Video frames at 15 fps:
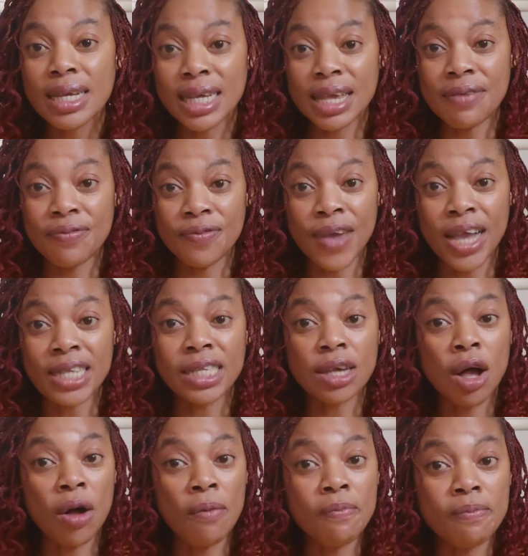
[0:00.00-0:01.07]
effect
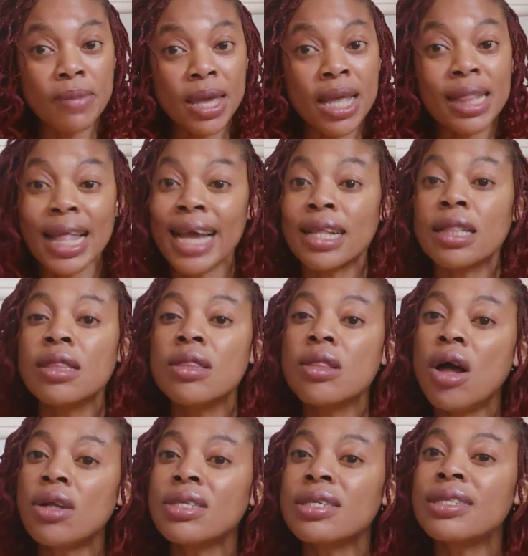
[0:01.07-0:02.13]
on me, like,
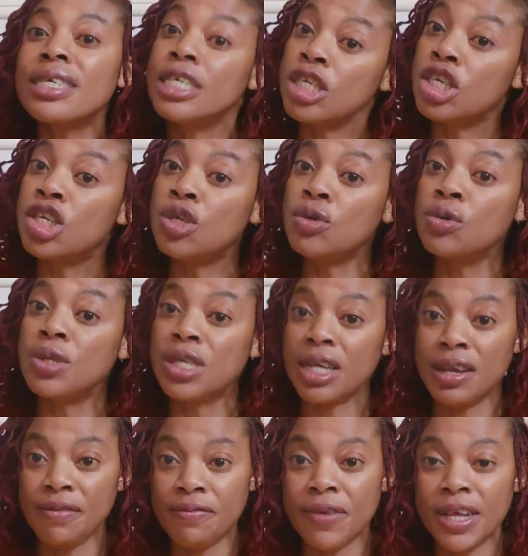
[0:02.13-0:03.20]
not the huge
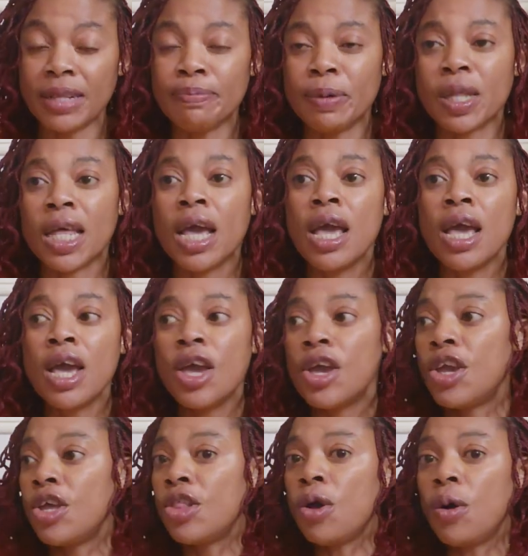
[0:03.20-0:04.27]
effect, but,
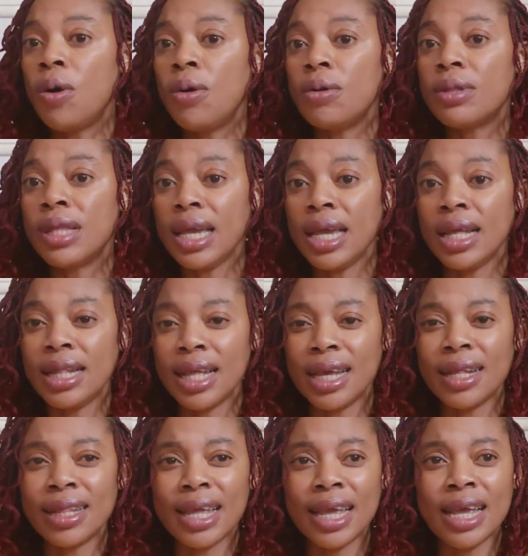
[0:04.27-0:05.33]
you know,
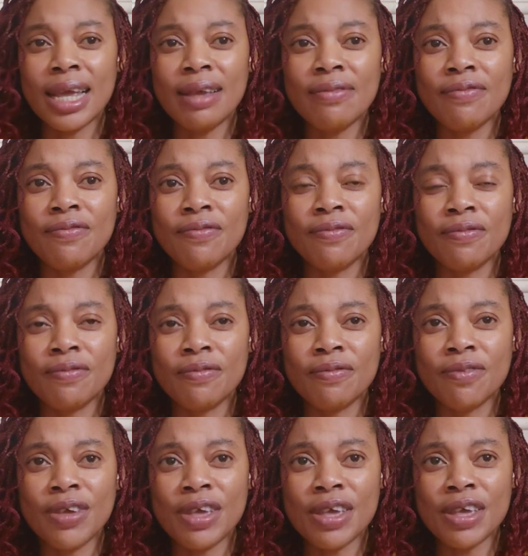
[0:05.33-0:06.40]
it
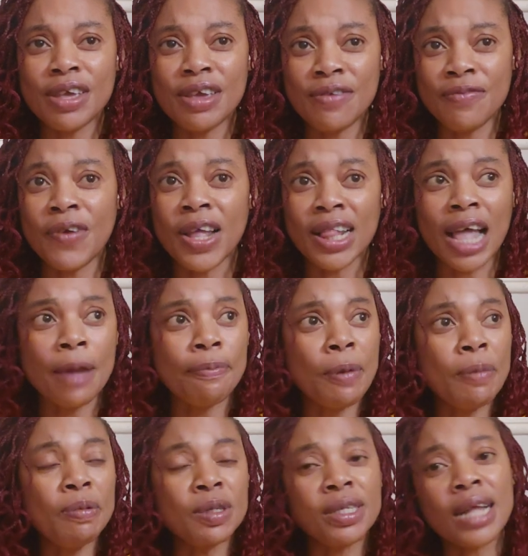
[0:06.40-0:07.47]
felt like
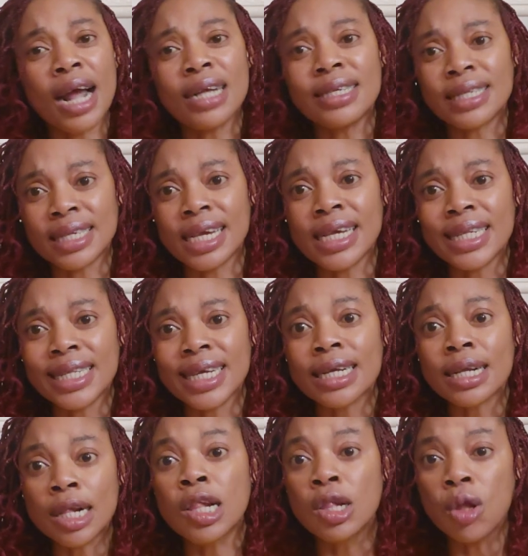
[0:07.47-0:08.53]
people started seeing the
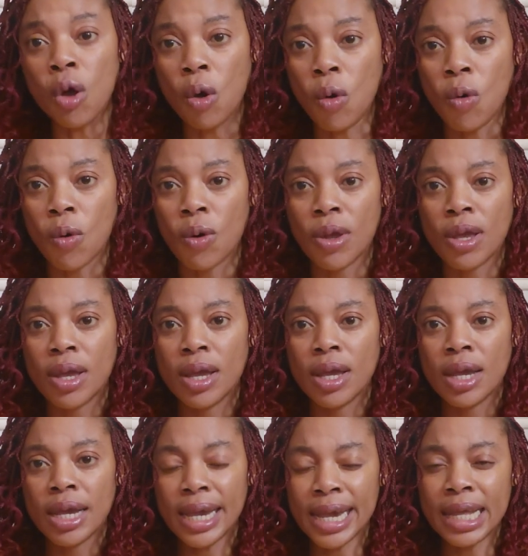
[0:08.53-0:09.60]
glow
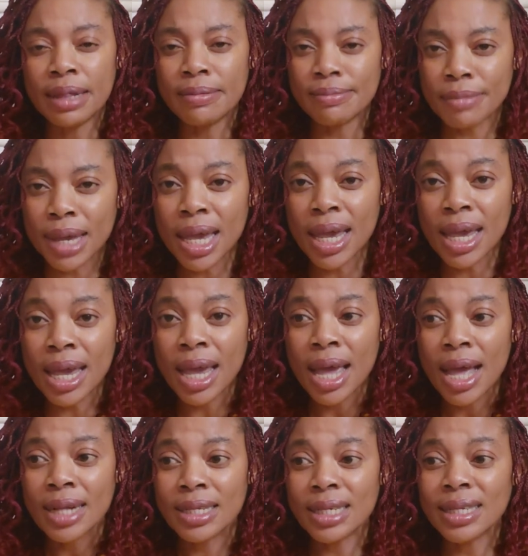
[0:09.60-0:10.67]
in me.
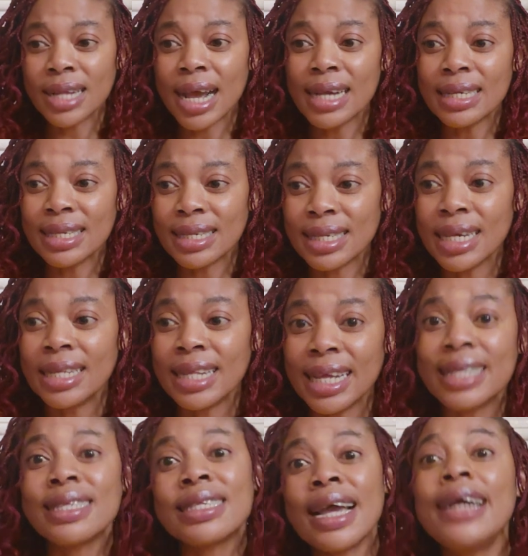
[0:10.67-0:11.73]
They started seeing,
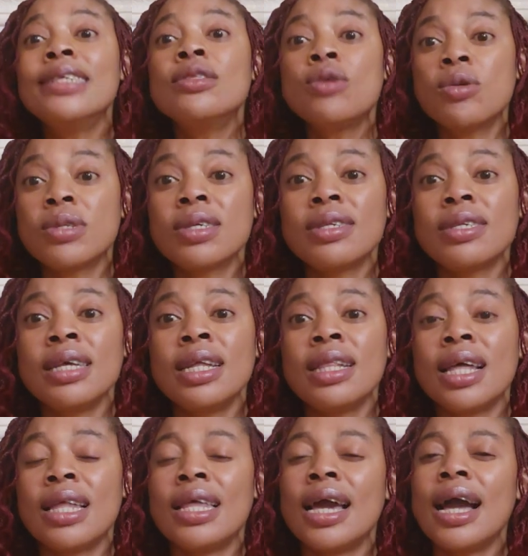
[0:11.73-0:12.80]
they started noticing
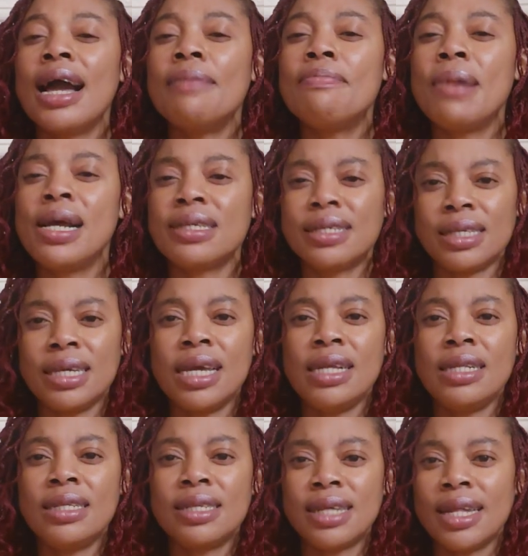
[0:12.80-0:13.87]
that my
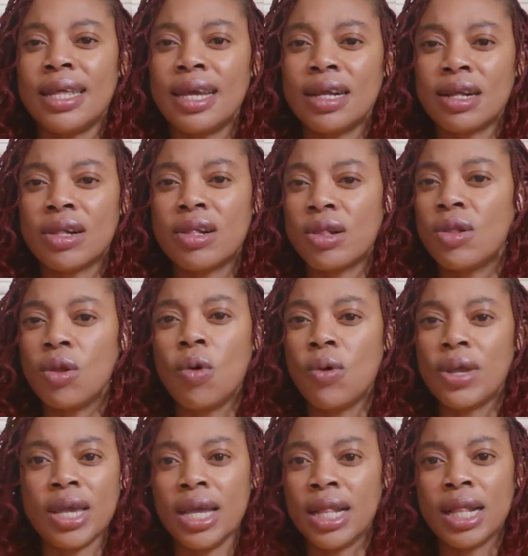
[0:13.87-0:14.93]
skin started
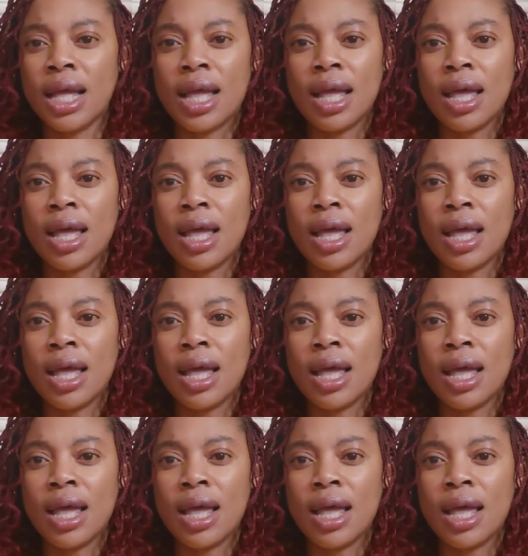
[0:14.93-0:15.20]
glowing